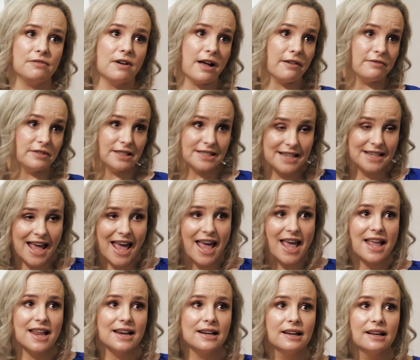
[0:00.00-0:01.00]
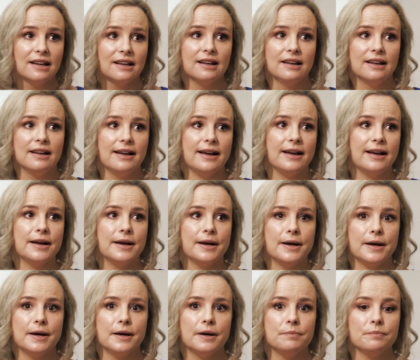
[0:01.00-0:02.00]
5 and
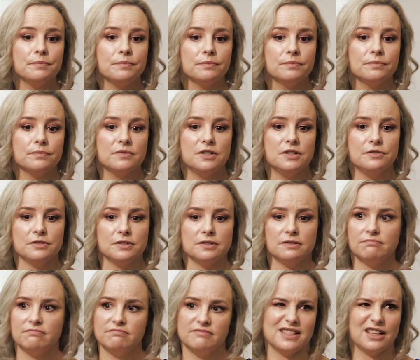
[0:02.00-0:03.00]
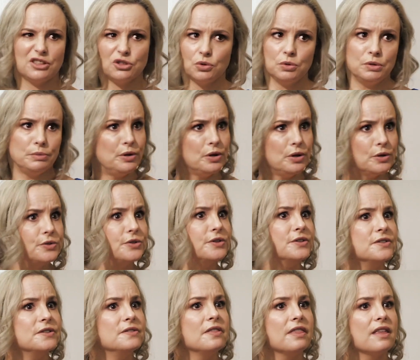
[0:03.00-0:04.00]
10, different sexual
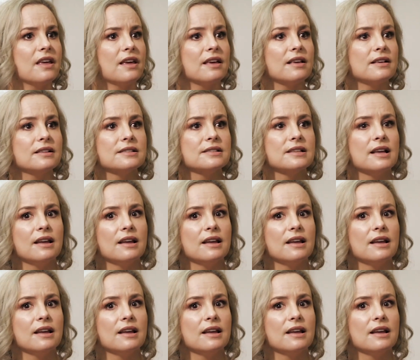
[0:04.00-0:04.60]
abuses and things.